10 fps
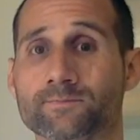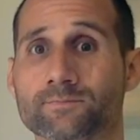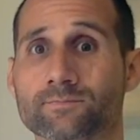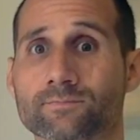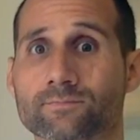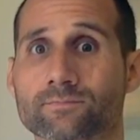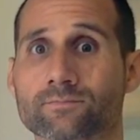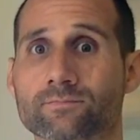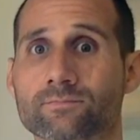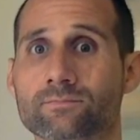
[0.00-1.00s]

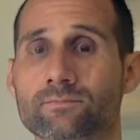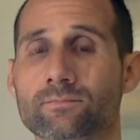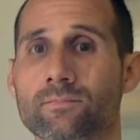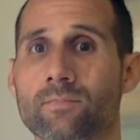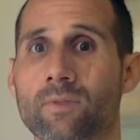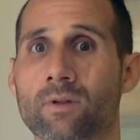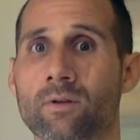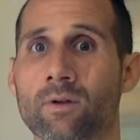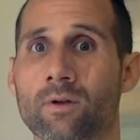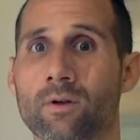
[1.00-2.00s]
Nobody speaks.